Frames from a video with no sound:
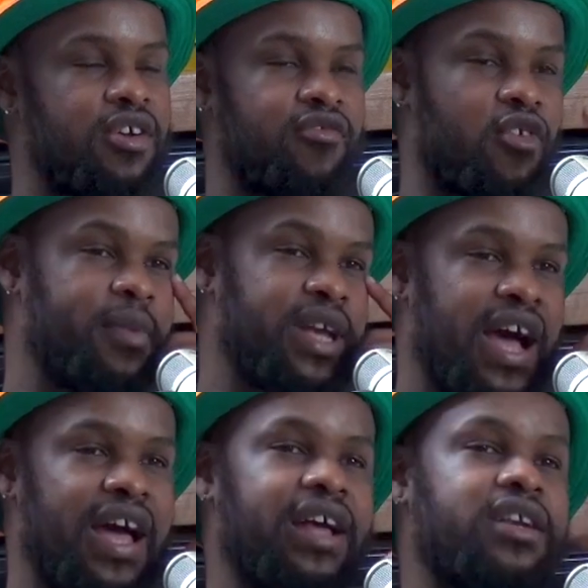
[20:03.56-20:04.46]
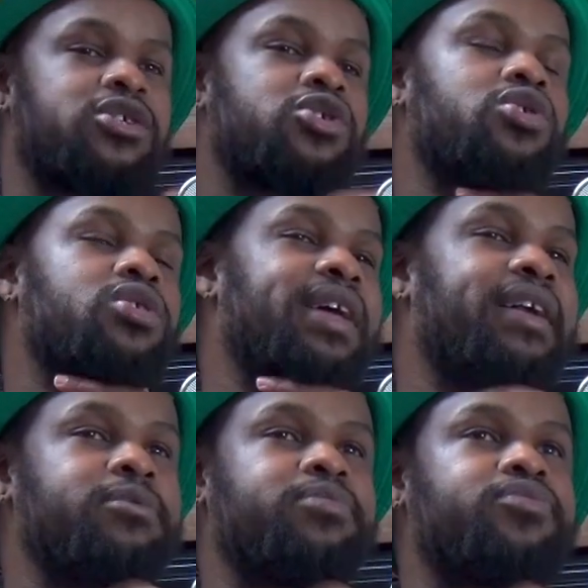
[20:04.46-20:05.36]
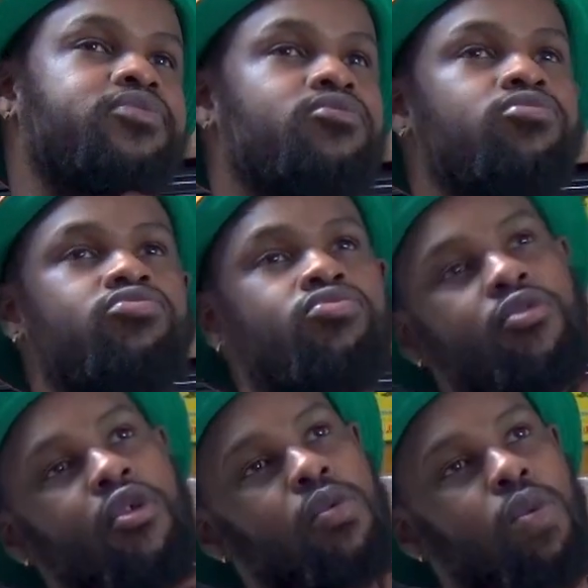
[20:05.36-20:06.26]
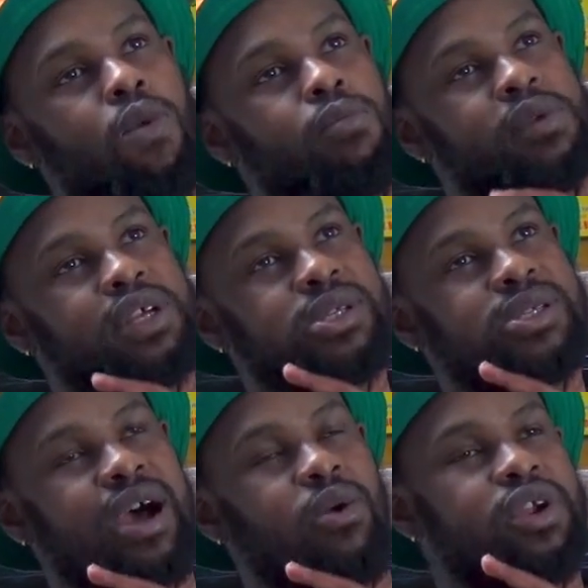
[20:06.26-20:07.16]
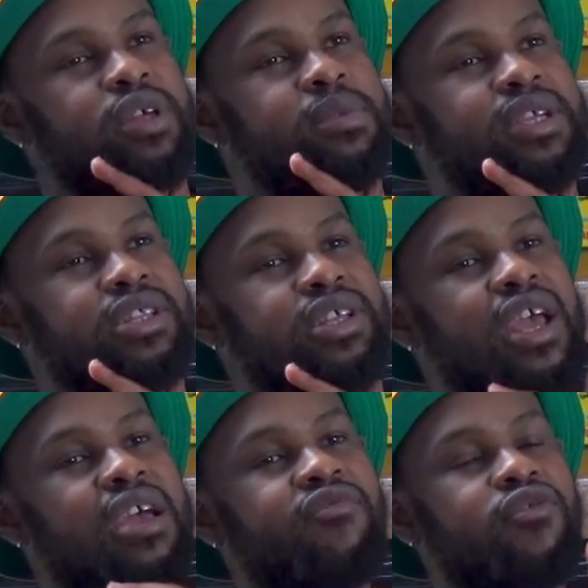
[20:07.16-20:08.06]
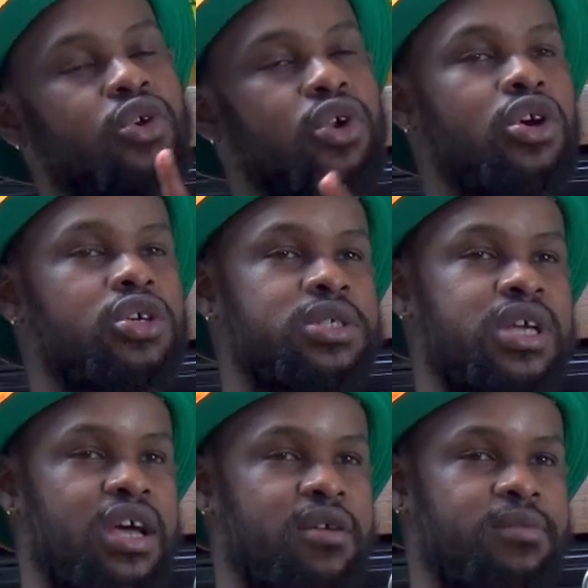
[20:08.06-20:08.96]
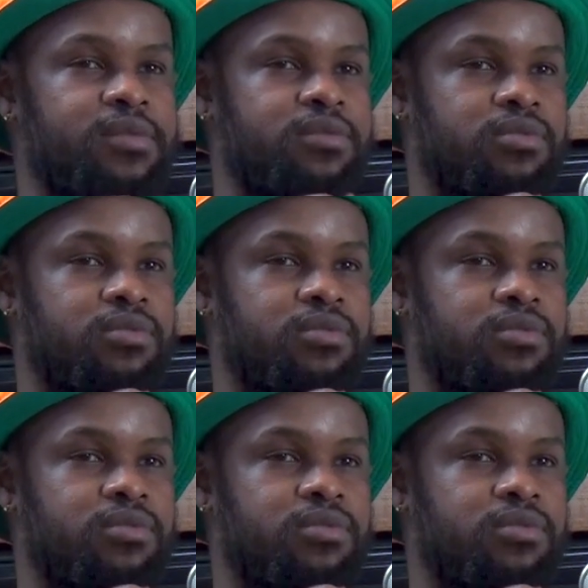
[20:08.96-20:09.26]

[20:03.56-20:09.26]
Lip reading: for me, I understood that because I want to be in the game for a long time,